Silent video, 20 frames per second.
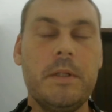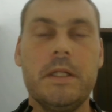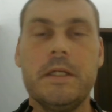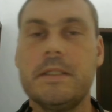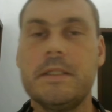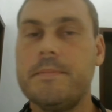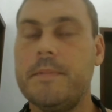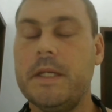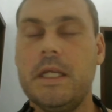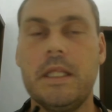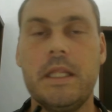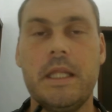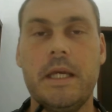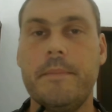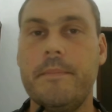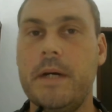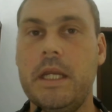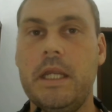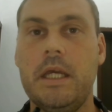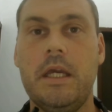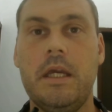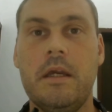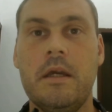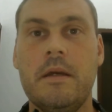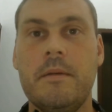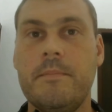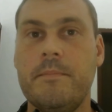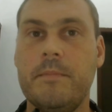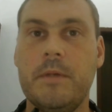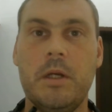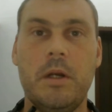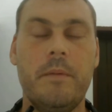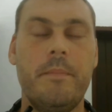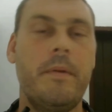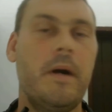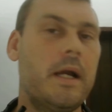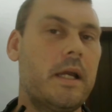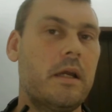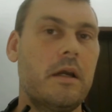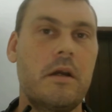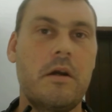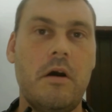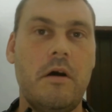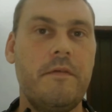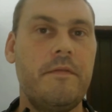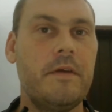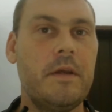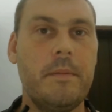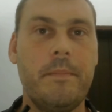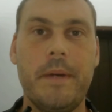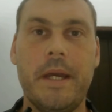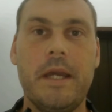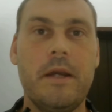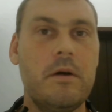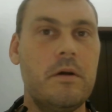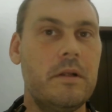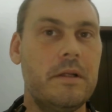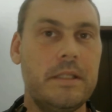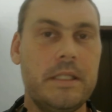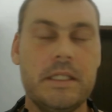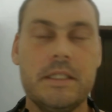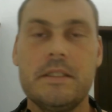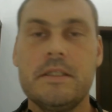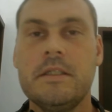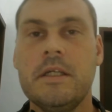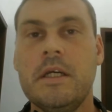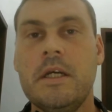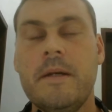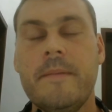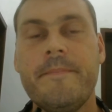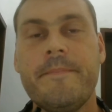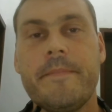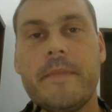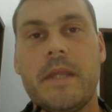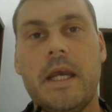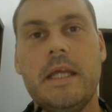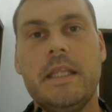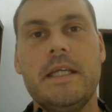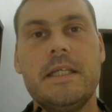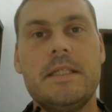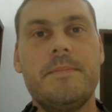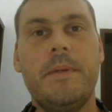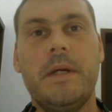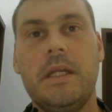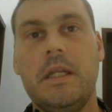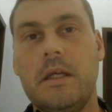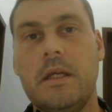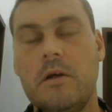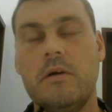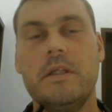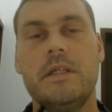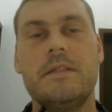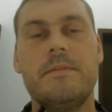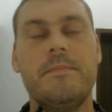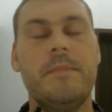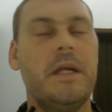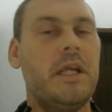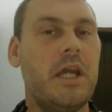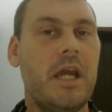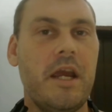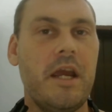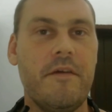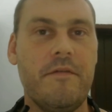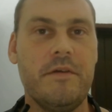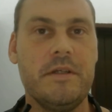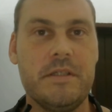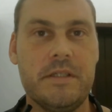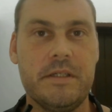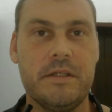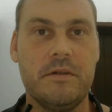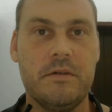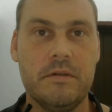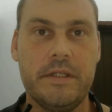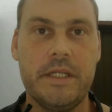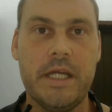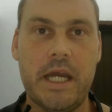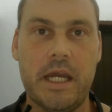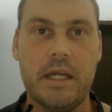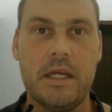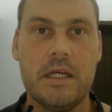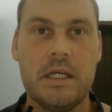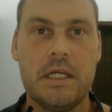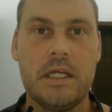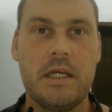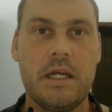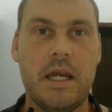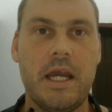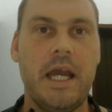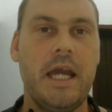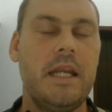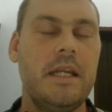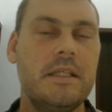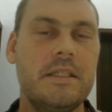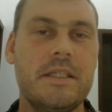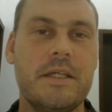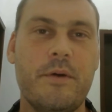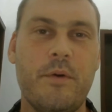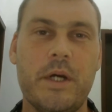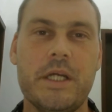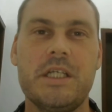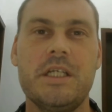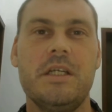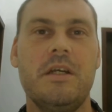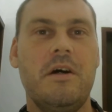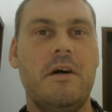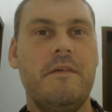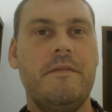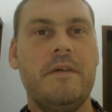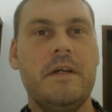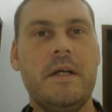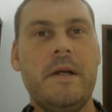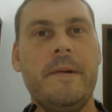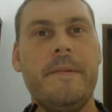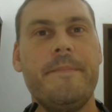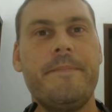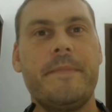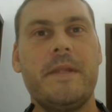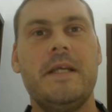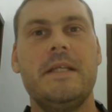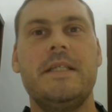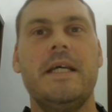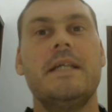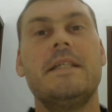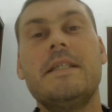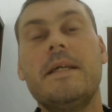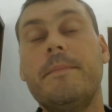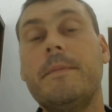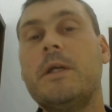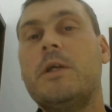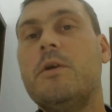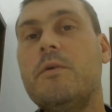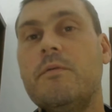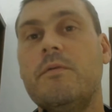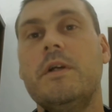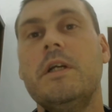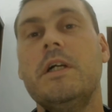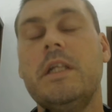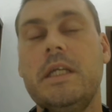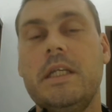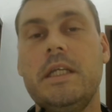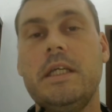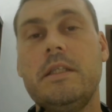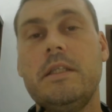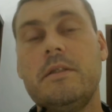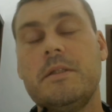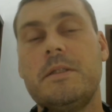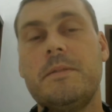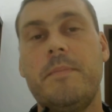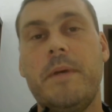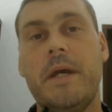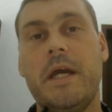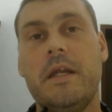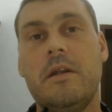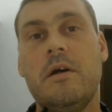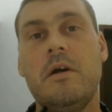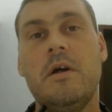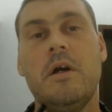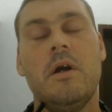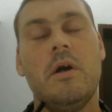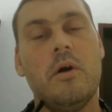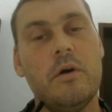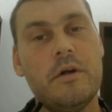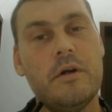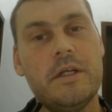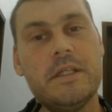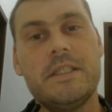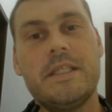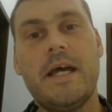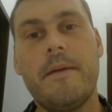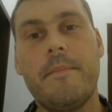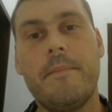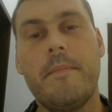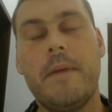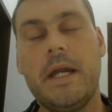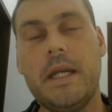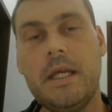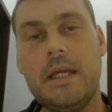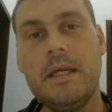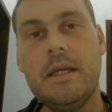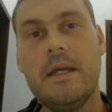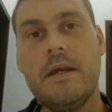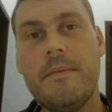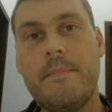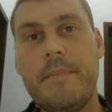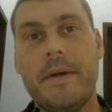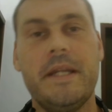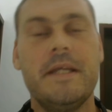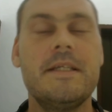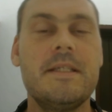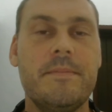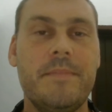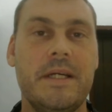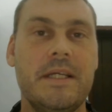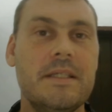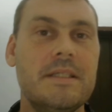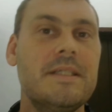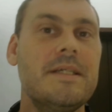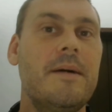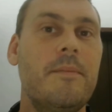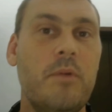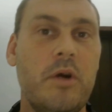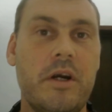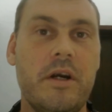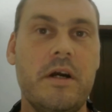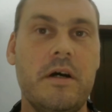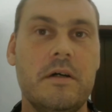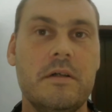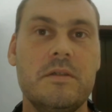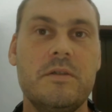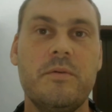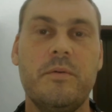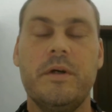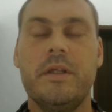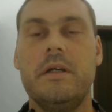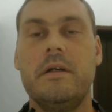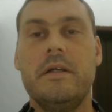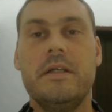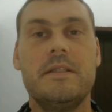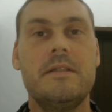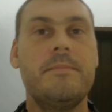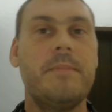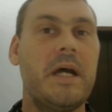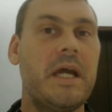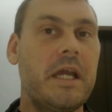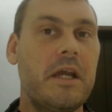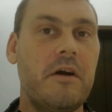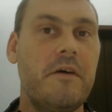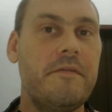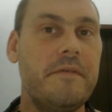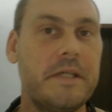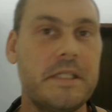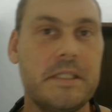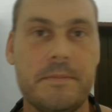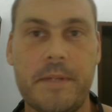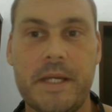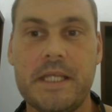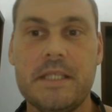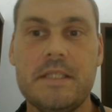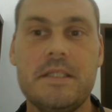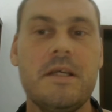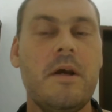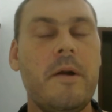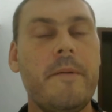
are spending their money, buying a coffee, a bagel, or this, and they're spending all this money every single day. And it's a question of, is that something you really need to spend, or is that money better spent somewhere else, whether it's paying off expense